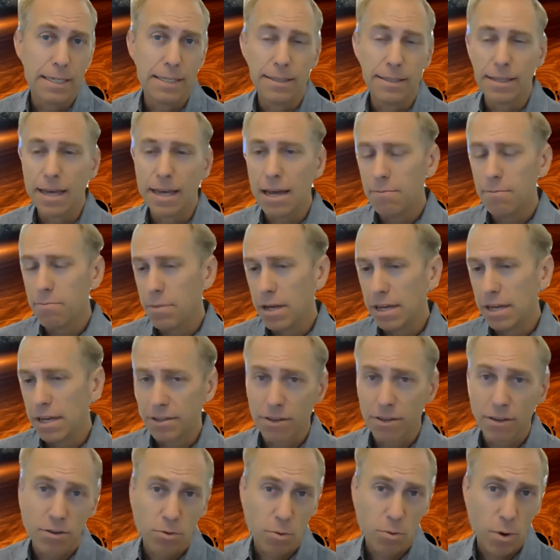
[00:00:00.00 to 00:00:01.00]
That
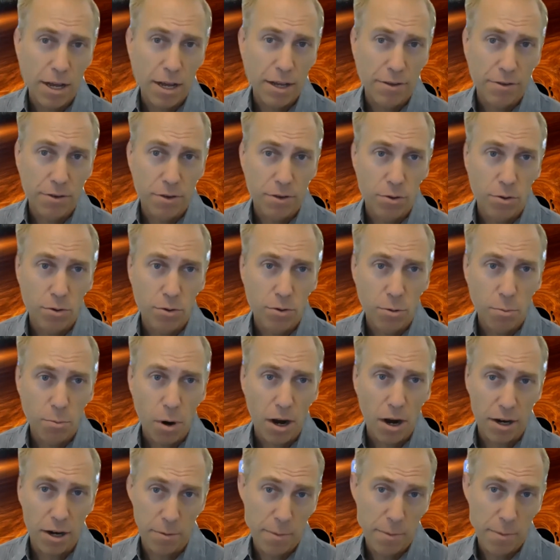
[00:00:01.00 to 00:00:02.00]
makes its way to the
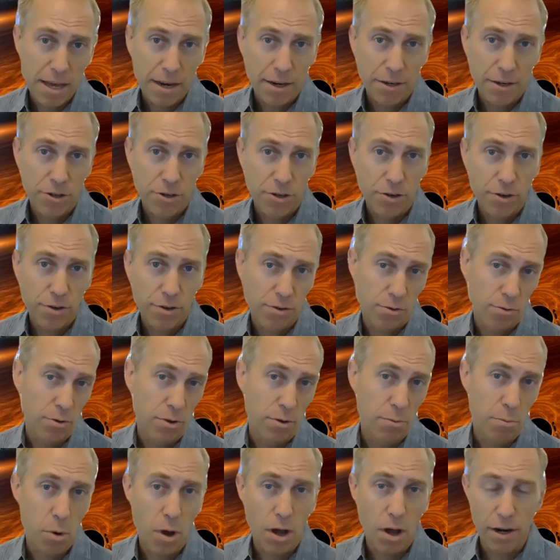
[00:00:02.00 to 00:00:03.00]
product managers or
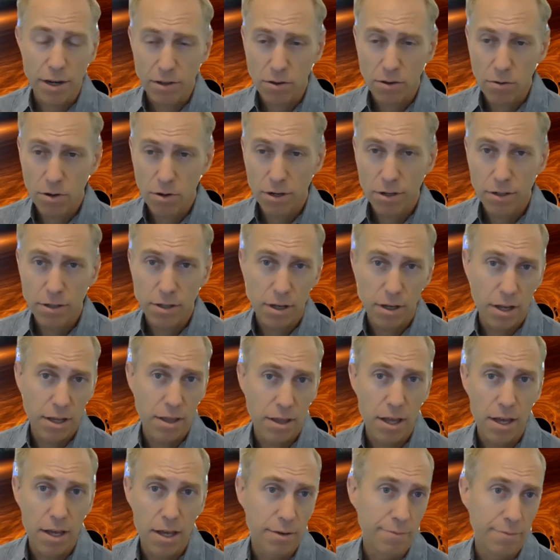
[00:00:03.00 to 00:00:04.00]
the product owners.
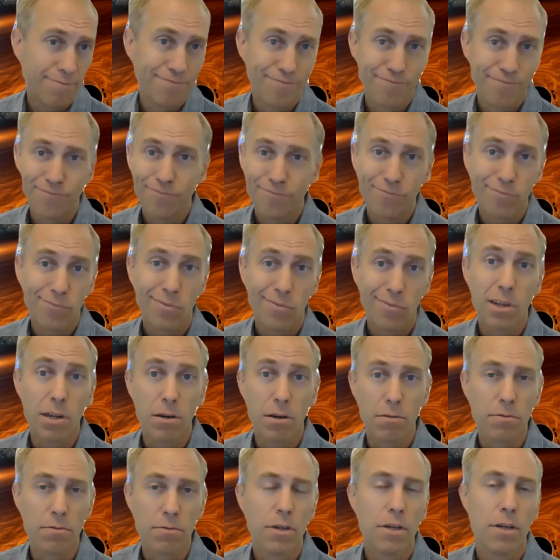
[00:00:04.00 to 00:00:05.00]
And then,
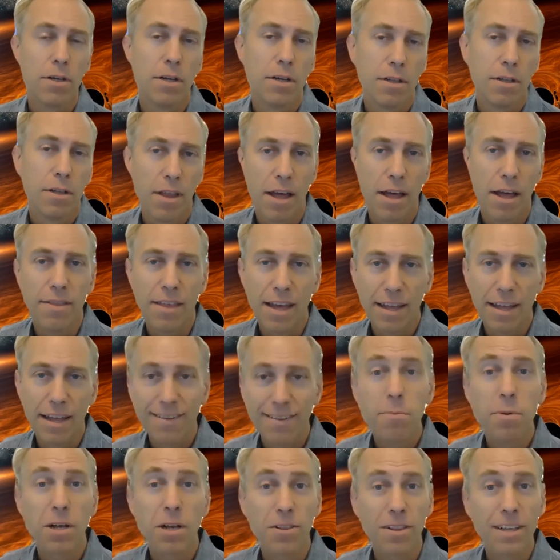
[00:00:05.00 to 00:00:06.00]
that
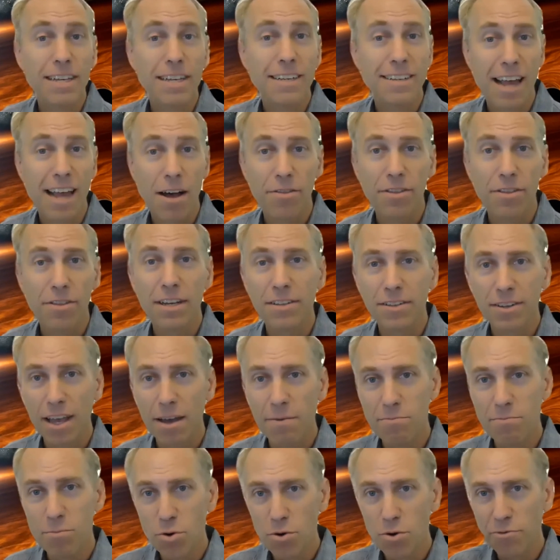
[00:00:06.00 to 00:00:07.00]
typically is how things
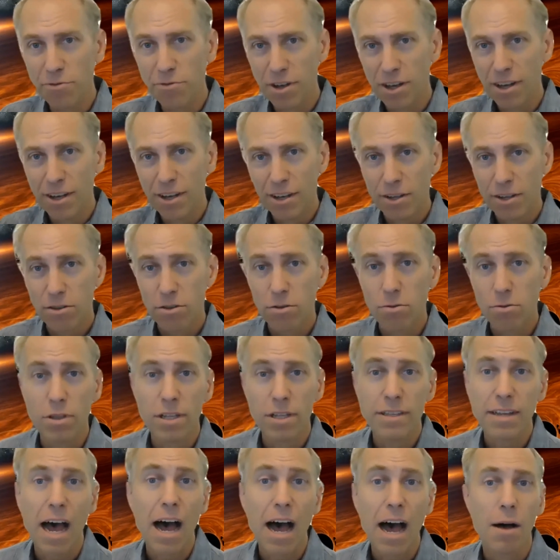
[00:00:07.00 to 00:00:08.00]
get moved to
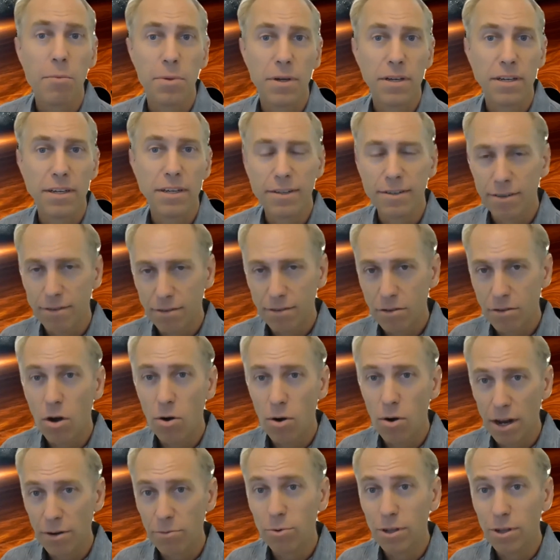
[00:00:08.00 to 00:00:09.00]
the top is,
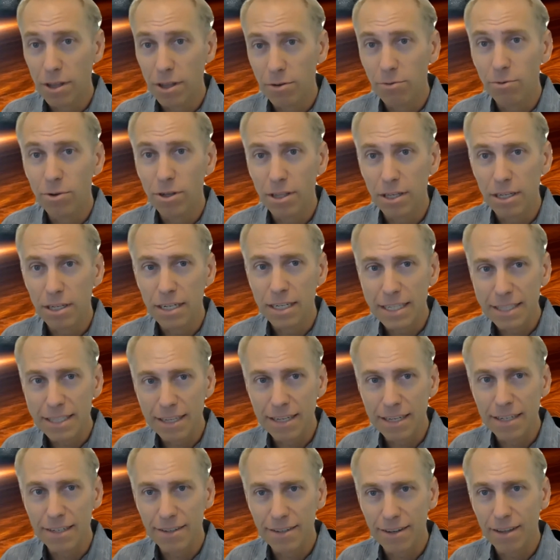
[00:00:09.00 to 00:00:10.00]
no, I really, really need
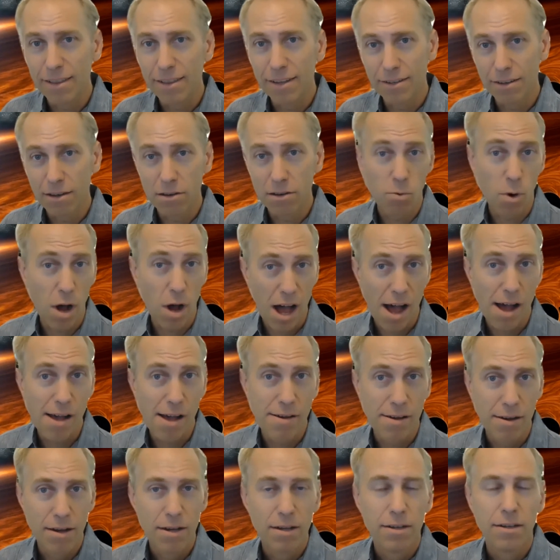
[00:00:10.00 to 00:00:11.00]
this. And this is why.
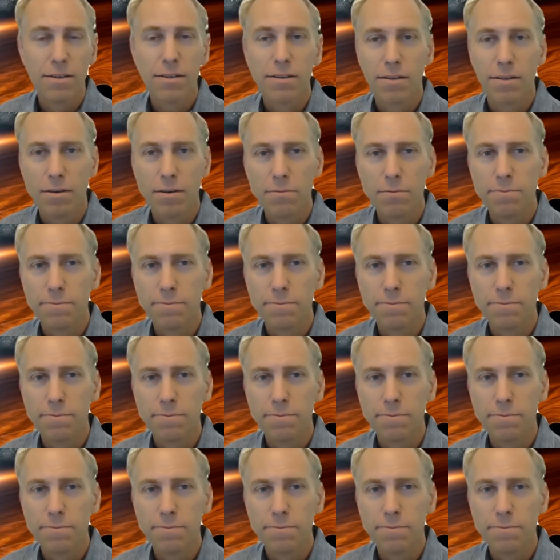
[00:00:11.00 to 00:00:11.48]
So.